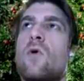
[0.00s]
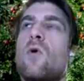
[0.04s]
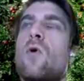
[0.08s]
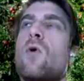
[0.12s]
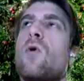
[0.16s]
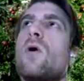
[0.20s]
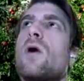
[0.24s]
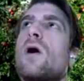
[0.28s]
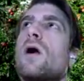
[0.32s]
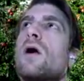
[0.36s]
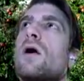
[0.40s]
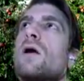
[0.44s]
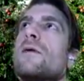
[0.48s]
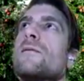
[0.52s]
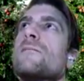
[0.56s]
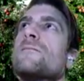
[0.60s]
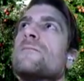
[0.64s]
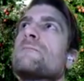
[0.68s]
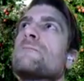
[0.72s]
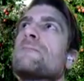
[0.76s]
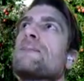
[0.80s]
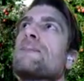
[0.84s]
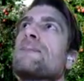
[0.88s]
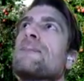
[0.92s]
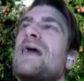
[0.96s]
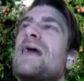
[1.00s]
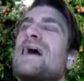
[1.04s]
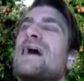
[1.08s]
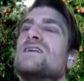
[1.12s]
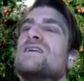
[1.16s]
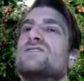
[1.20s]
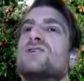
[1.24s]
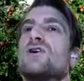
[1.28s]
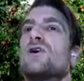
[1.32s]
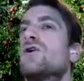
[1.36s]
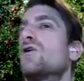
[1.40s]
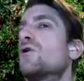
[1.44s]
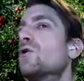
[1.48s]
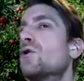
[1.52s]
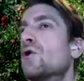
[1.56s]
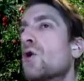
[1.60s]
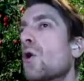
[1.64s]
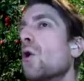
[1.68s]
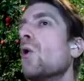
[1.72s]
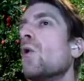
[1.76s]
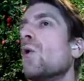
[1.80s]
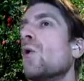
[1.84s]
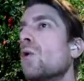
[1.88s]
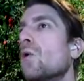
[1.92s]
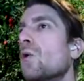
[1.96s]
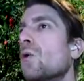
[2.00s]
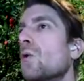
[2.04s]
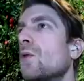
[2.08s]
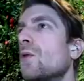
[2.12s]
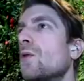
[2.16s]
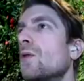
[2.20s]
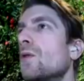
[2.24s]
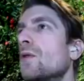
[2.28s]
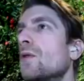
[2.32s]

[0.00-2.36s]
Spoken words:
or as a goal.